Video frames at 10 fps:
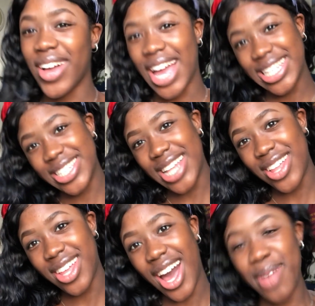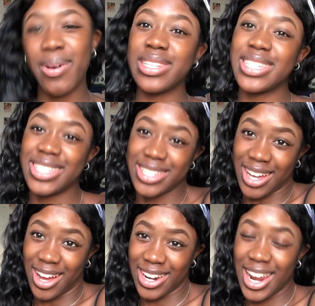Okay, so now the eyebrows are
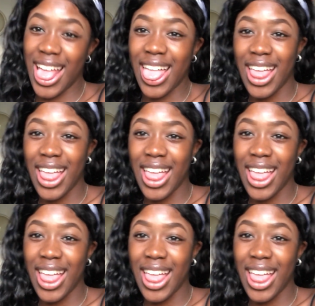done,